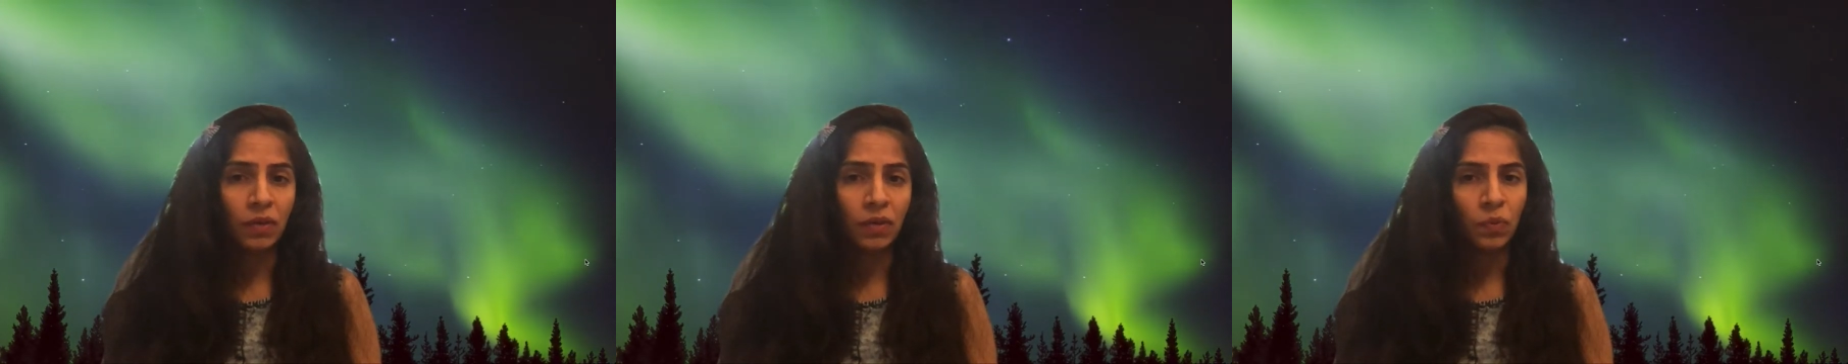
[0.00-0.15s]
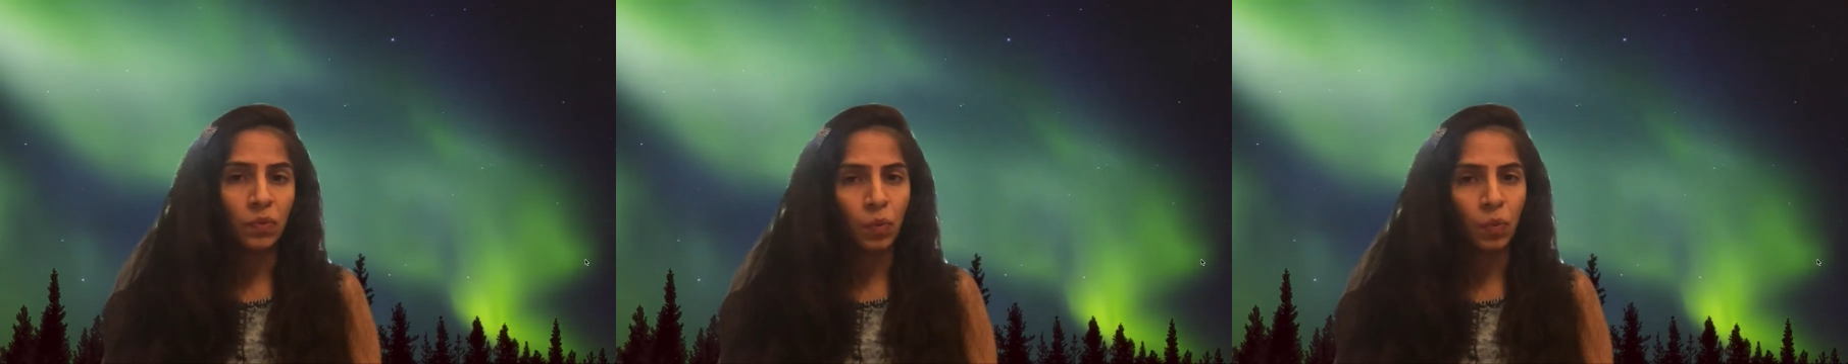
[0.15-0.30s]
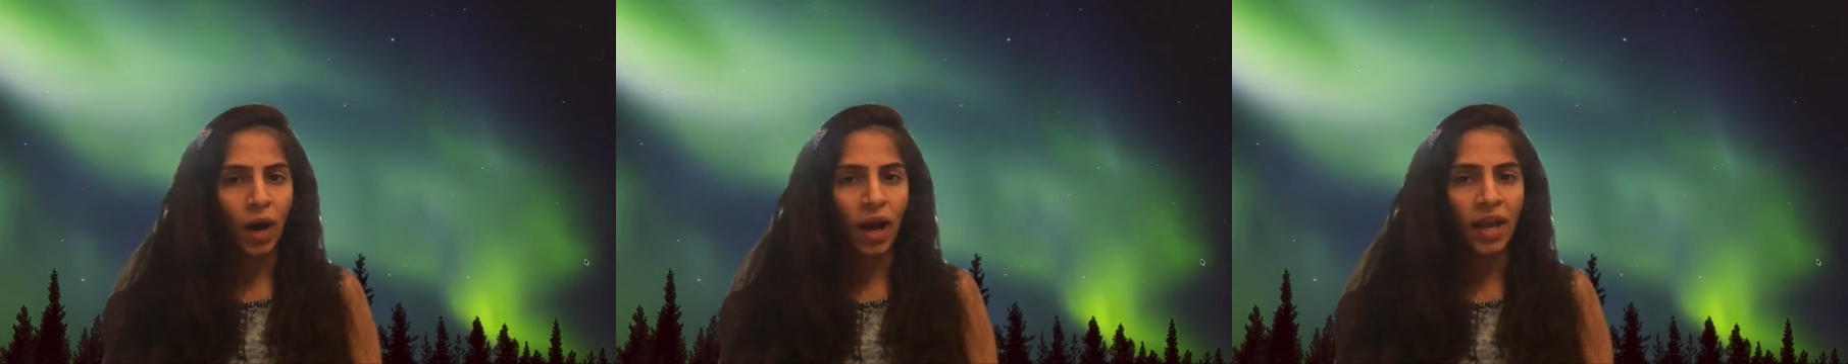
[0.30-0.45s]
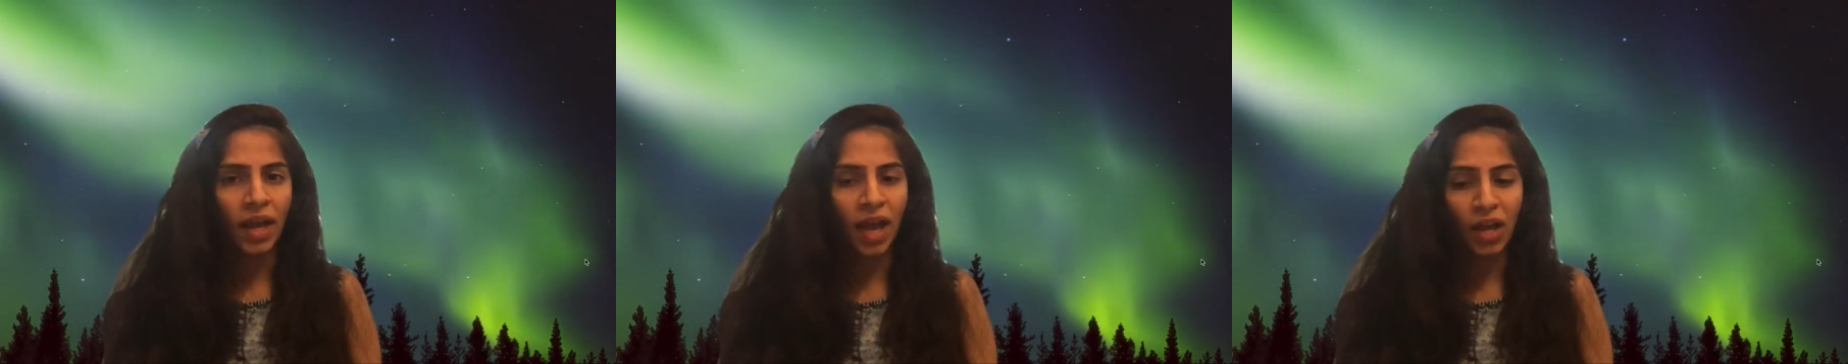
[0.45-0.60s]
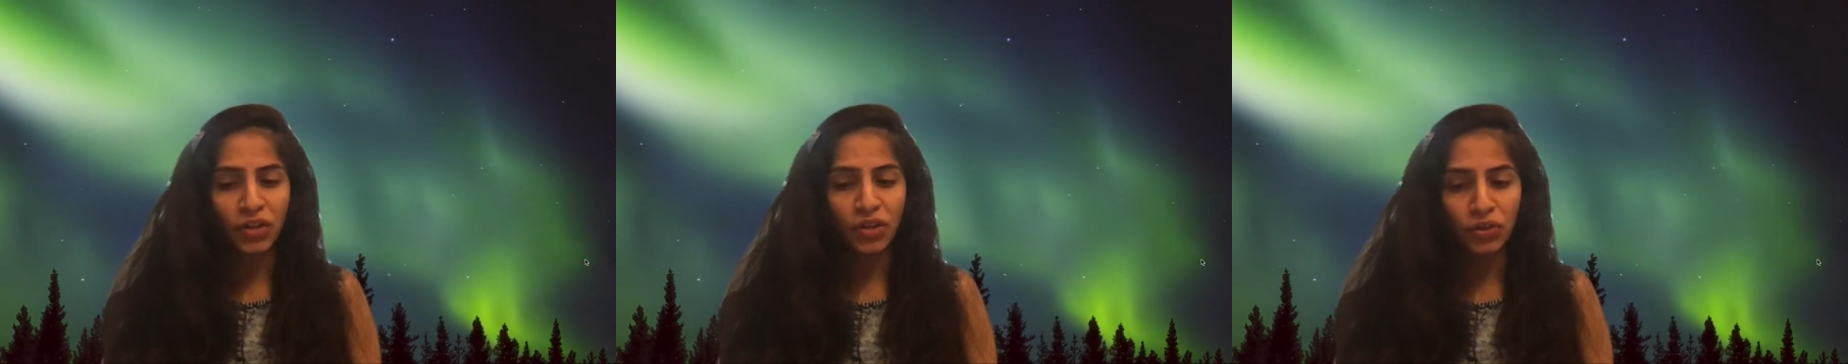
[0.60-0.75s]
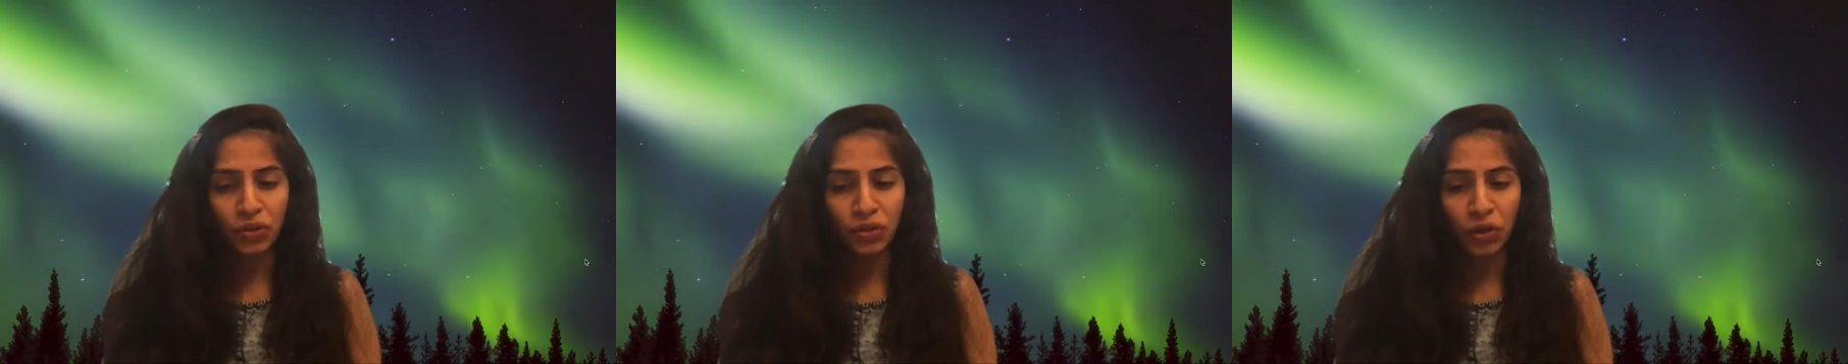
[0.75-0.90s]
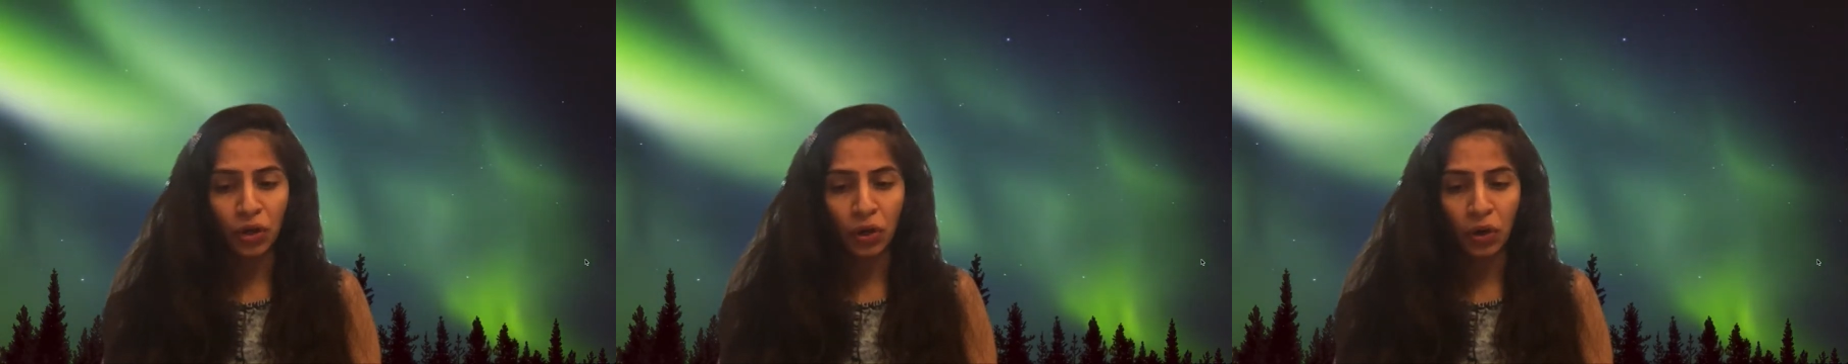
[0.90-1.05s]
why I should
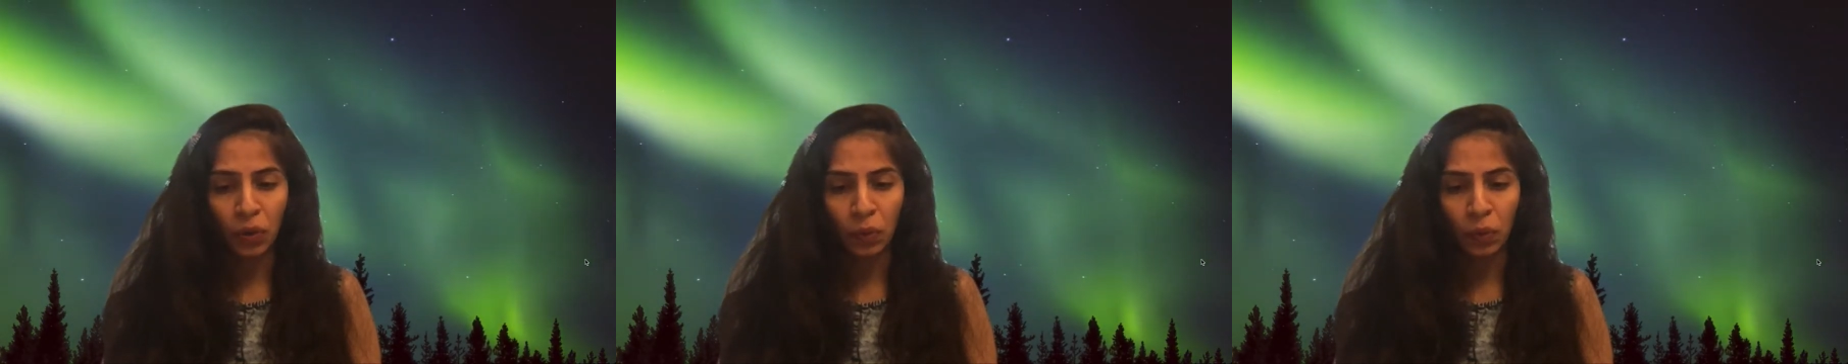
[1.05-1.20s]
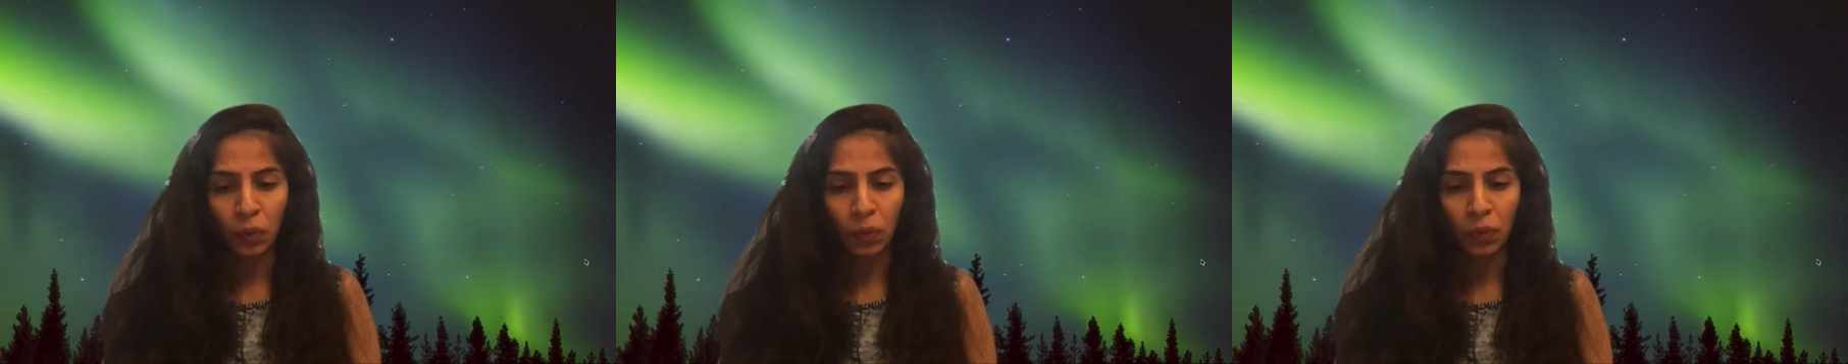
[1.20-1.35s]
go.